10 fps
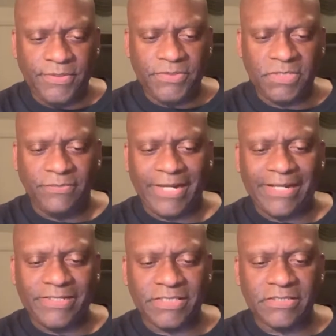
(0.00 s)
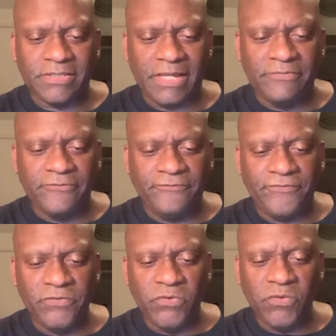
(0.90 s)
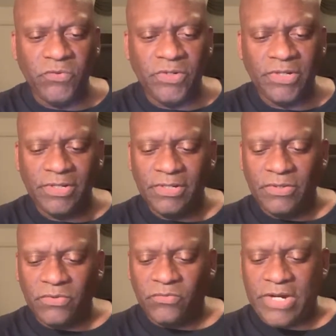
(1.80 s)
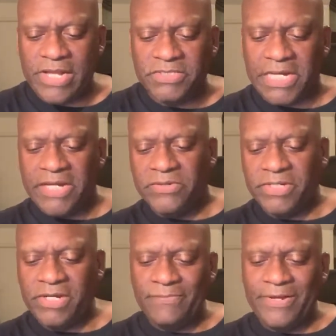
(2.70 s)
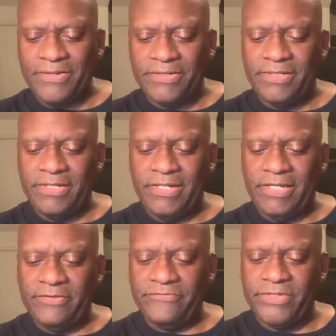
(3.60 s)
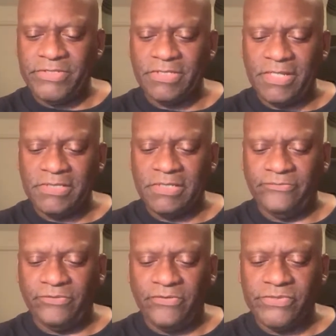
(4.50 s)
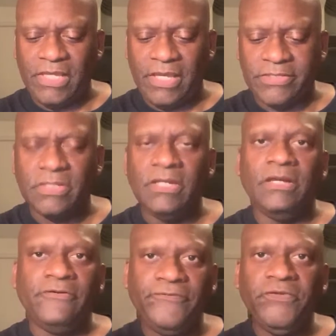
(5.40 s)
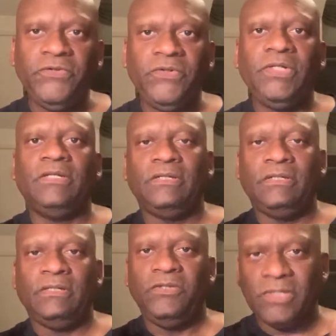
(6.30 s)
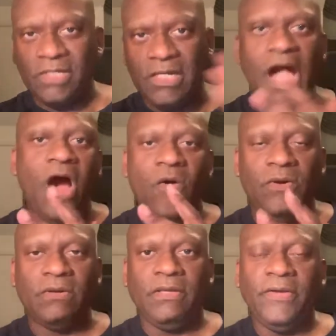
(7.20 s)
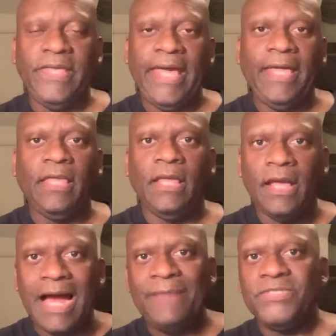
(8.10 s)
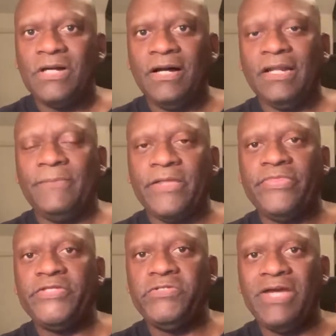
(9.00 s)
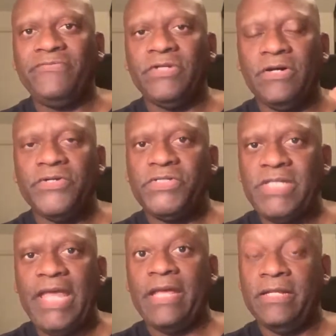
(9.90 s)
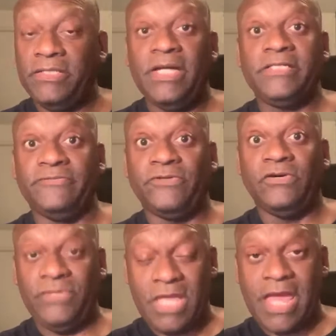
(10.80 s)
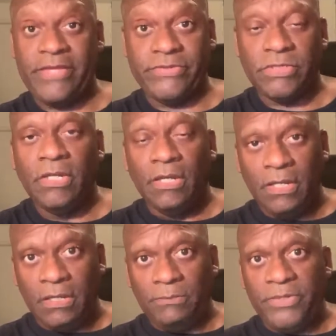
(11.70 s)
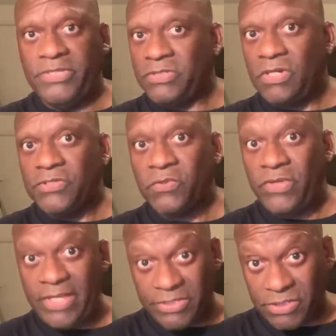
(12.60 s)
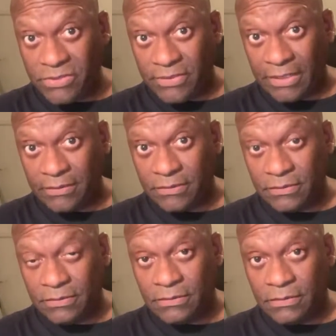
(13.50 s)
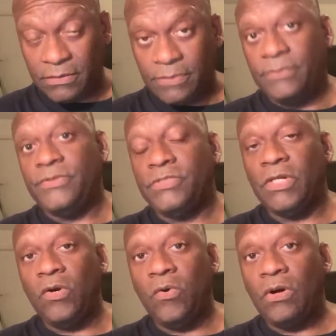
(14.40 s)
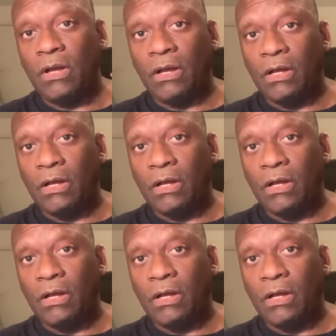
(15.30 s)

somebody said named Food writes, I don't care about any of this unless it involves the A's. Food, you can go, okay? I'm talking about this. You have to understand it does involve the A's, but this is also history. So